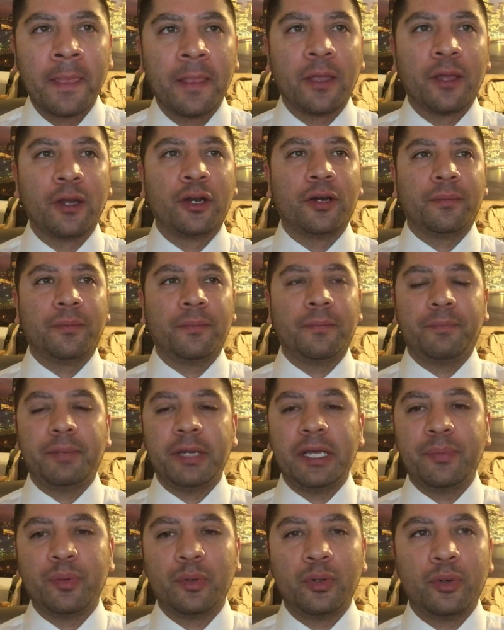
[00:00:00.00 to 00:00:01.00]
you know,
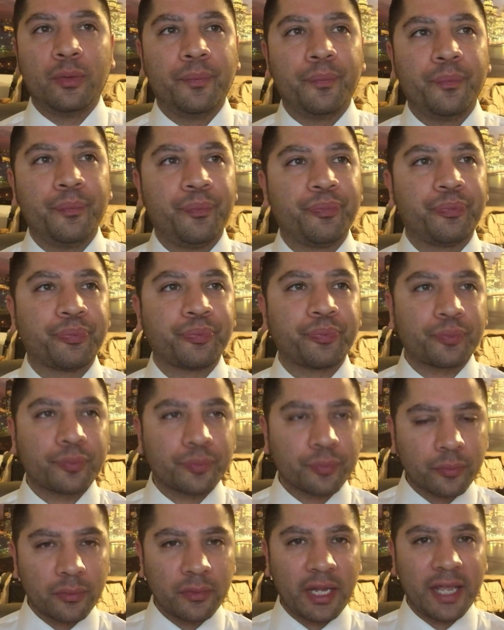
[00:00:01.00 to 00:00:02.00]
people
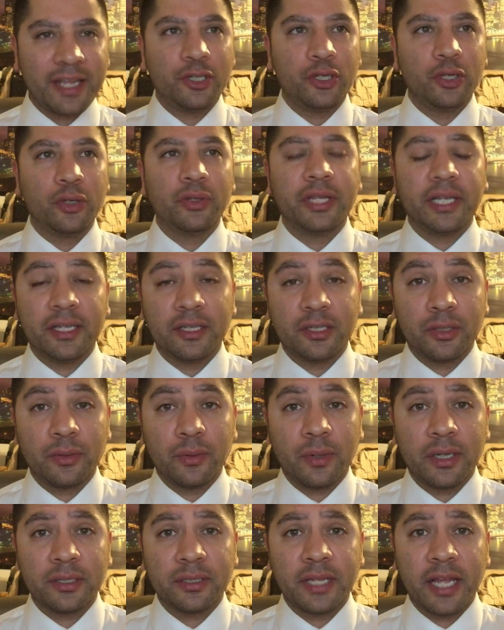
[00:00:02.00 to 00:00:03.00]
they do things
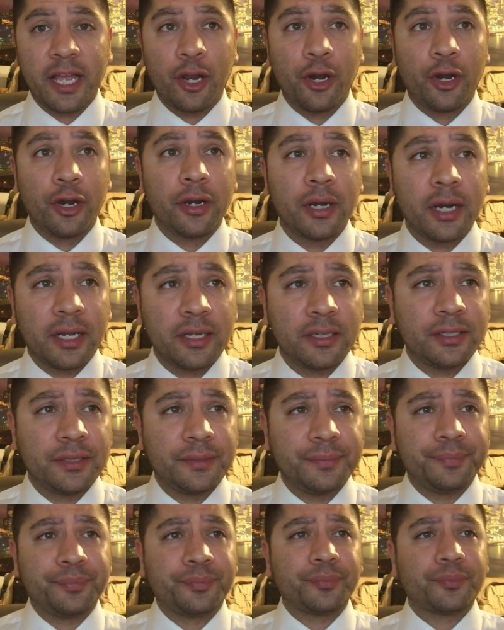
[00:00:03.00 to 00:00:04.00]
to us. They hurt
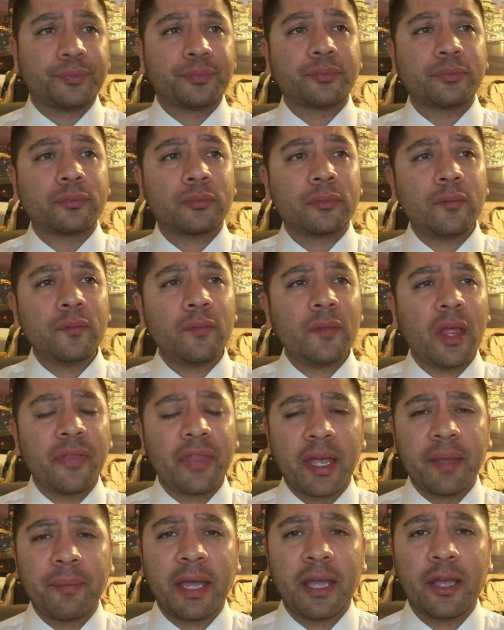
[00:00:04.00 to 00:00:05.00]
us.
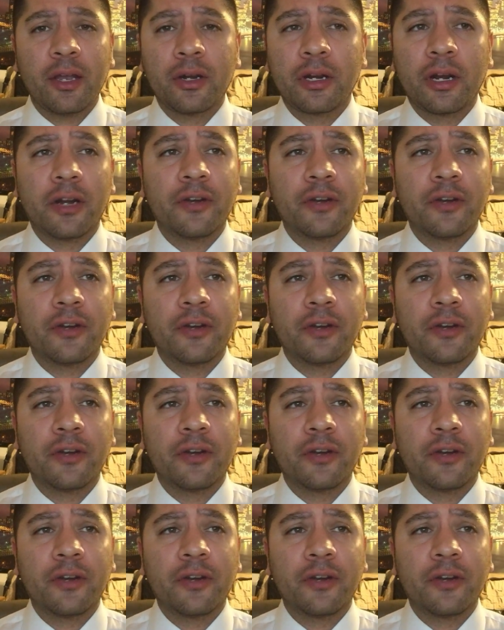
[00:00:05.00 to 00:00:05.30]
They may hurt